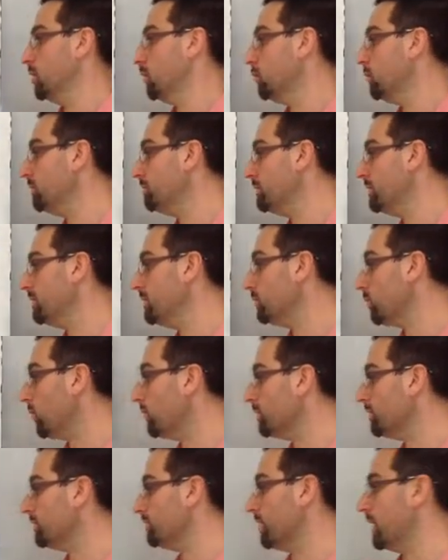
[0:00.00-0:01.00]
would be
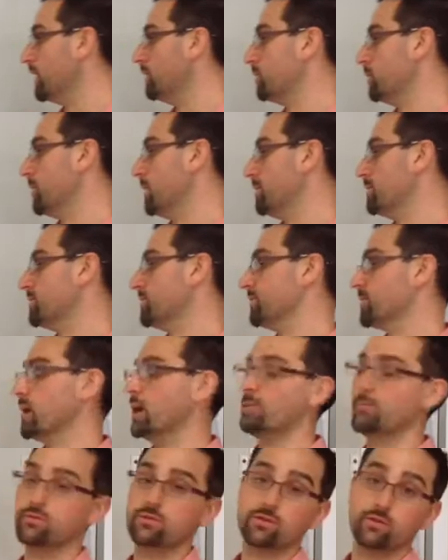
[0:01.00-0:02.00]
25 grams of
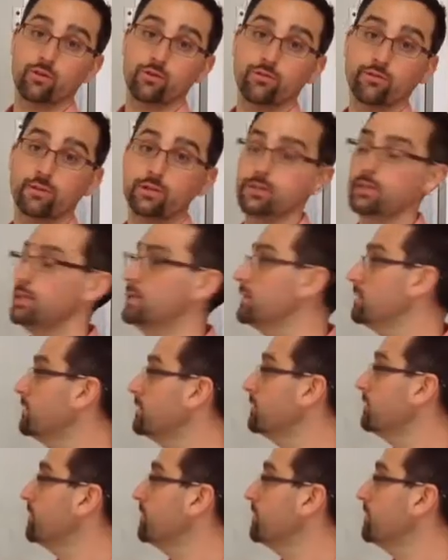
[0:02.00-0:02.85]
copper sulfate needed.